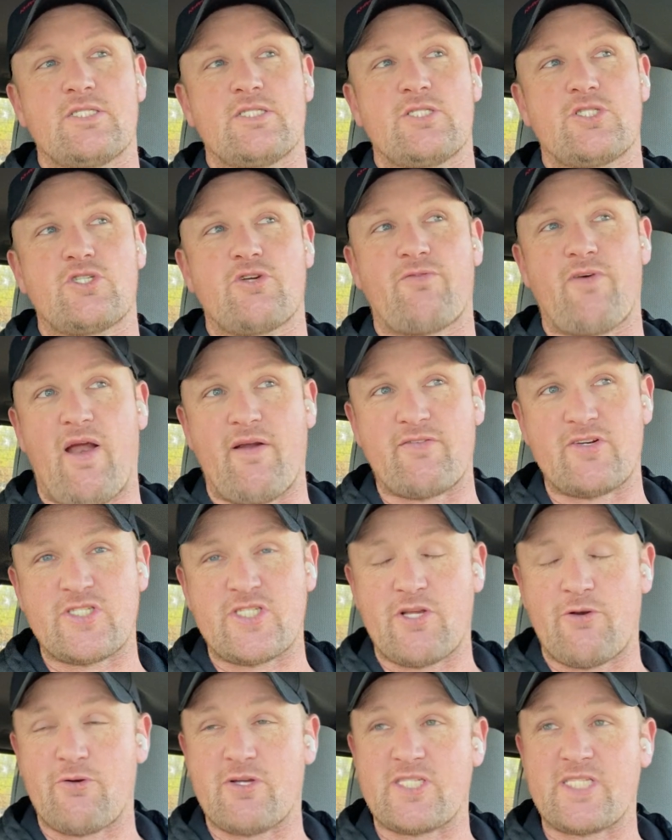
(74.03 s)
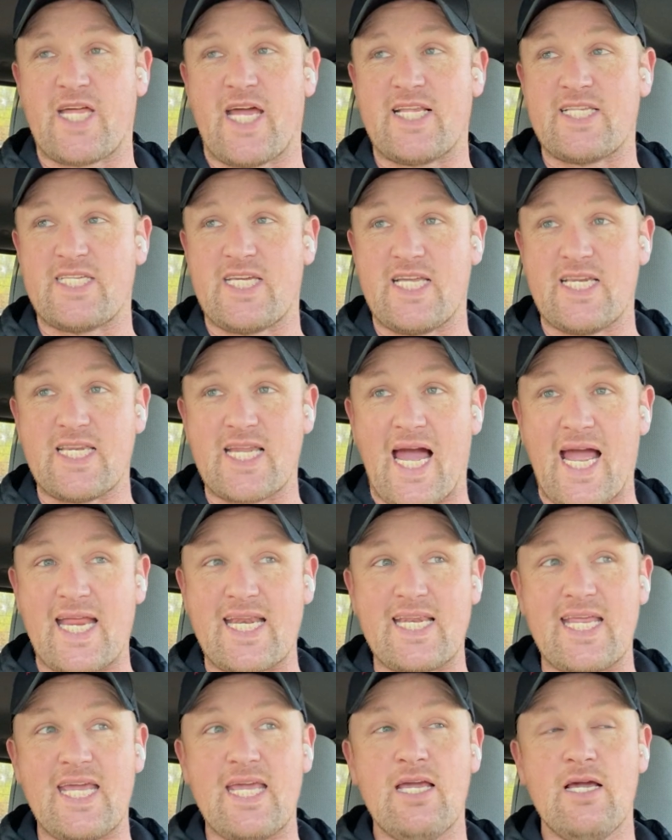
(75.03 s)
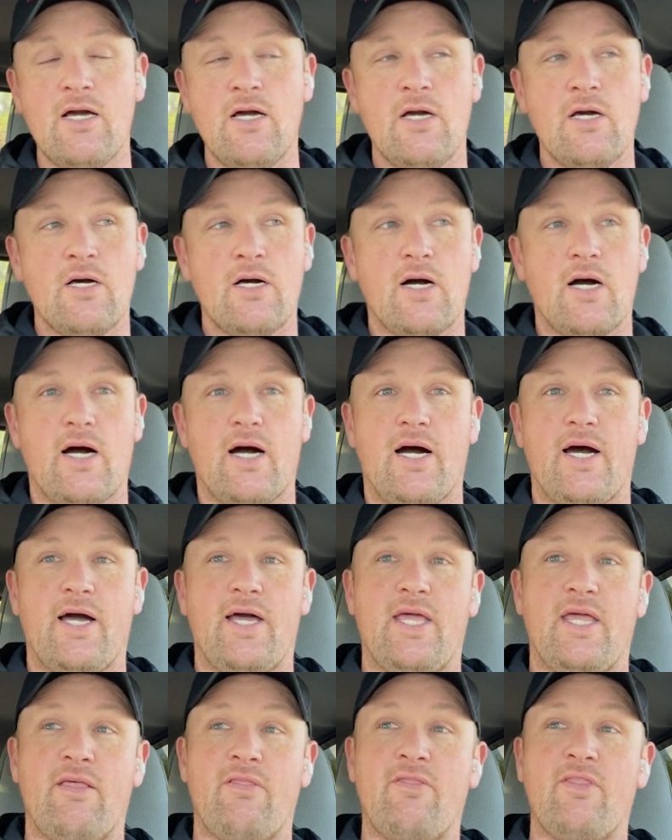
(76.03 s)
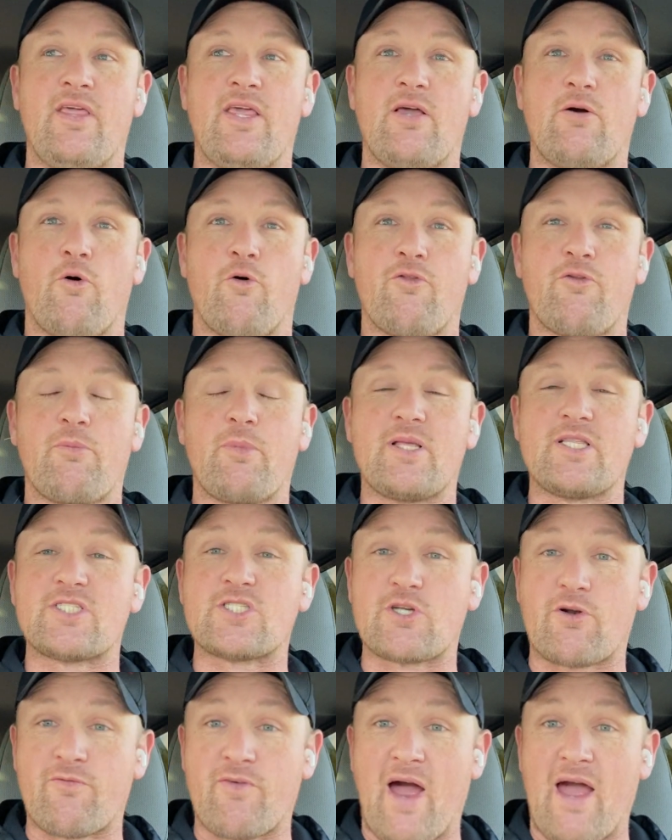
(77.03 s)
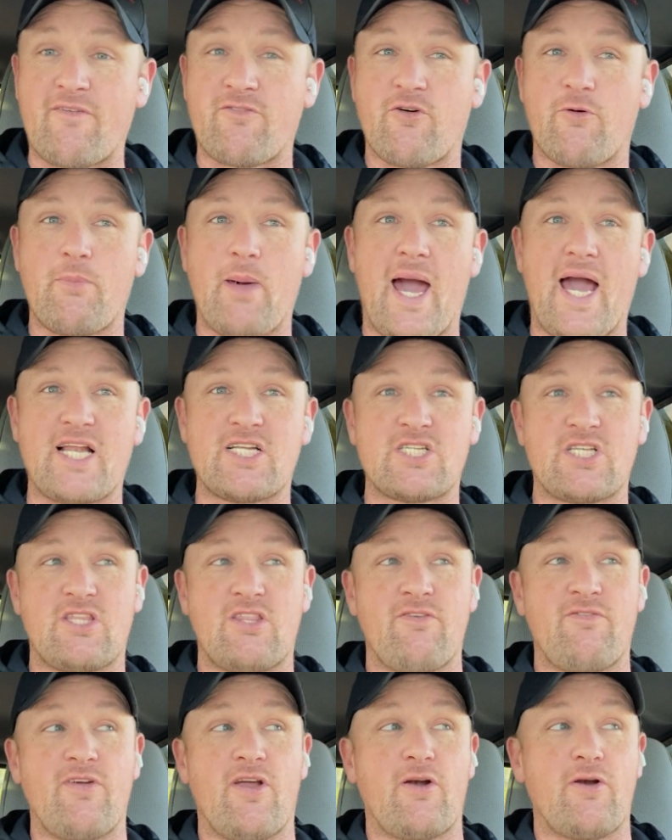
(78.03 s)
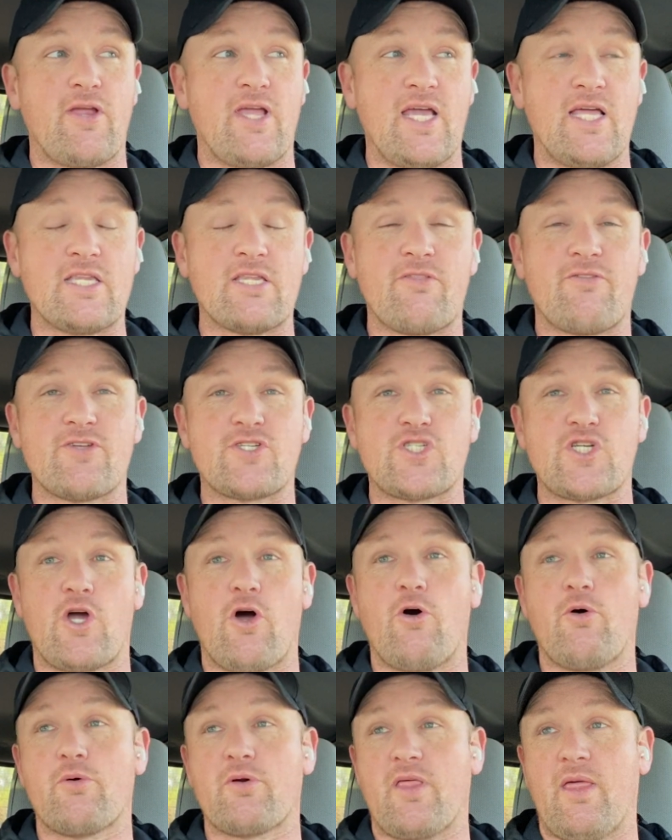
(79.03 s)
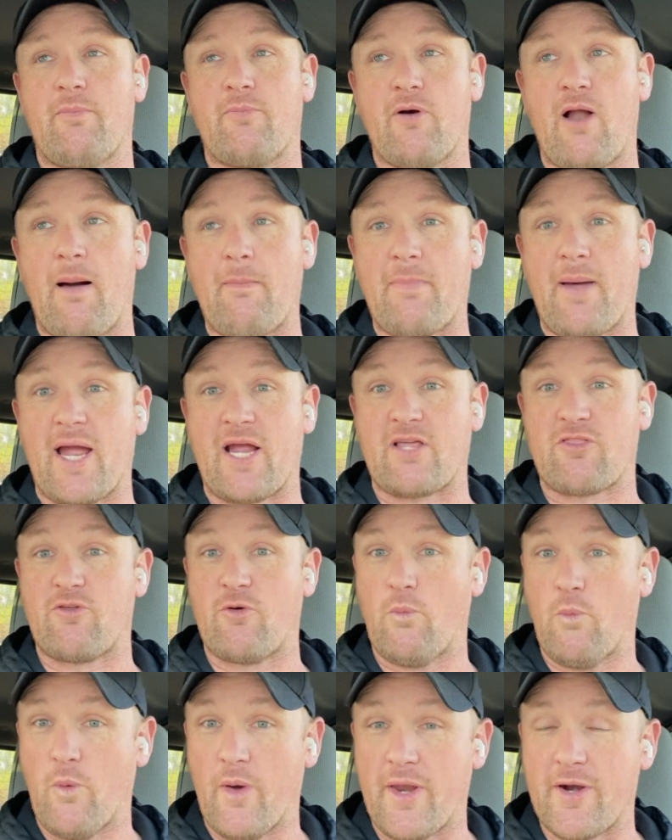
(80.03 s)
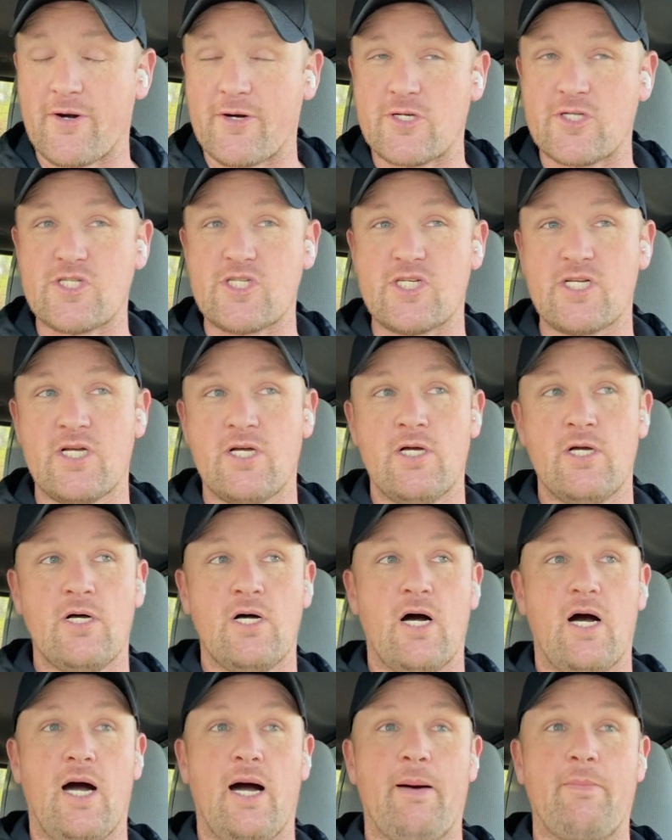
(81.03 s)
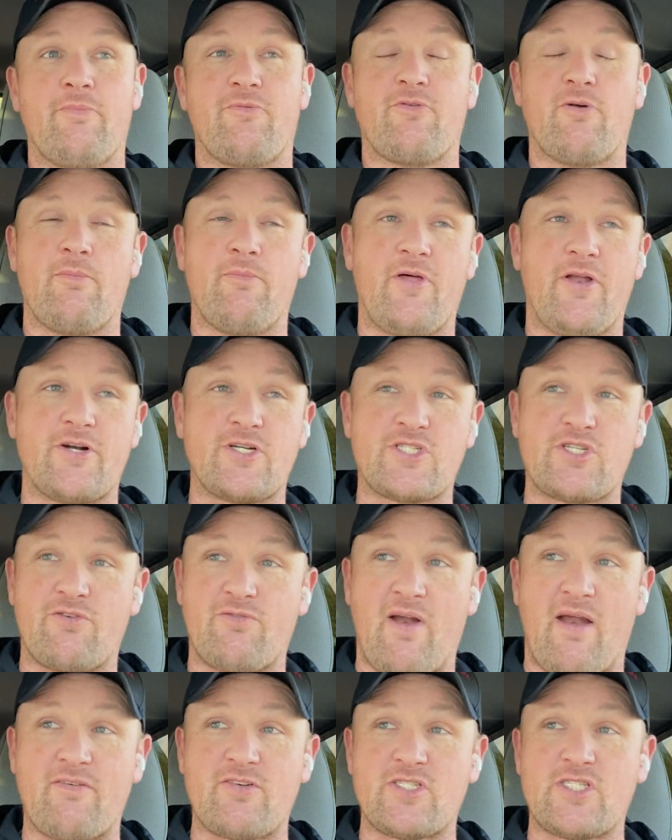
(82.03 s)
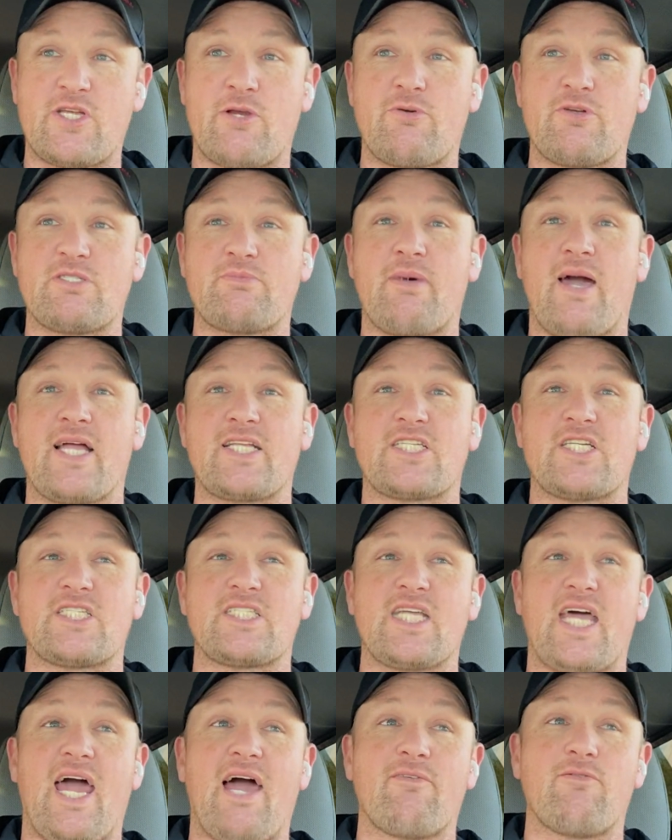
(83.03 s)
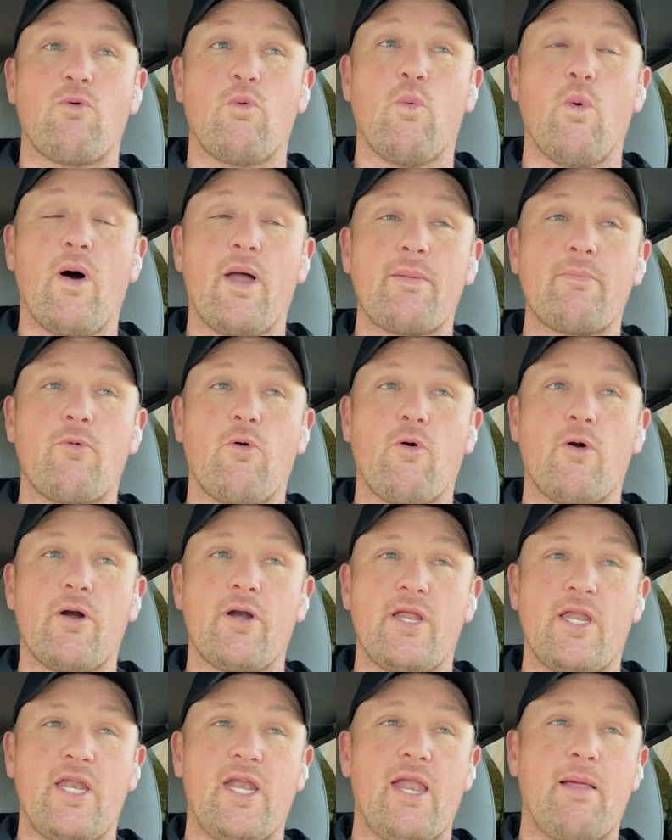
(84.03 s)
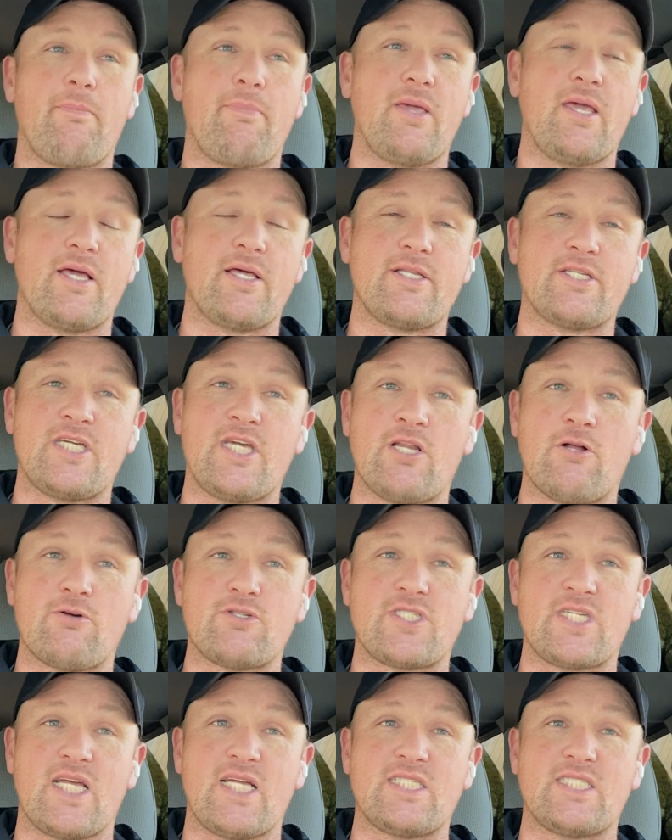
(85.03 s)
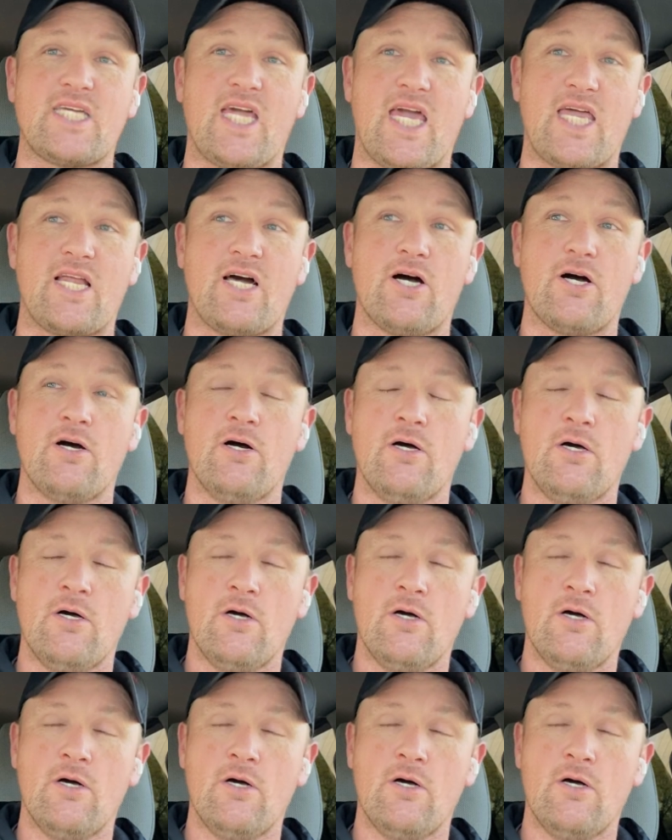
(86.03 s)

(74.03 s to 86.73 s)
Survivor Series 1990 in the Ultimate Survival match at the very end of the show, where they brought back the winners from their Survivor Series matches to have one more. It ended up being Tito Santana,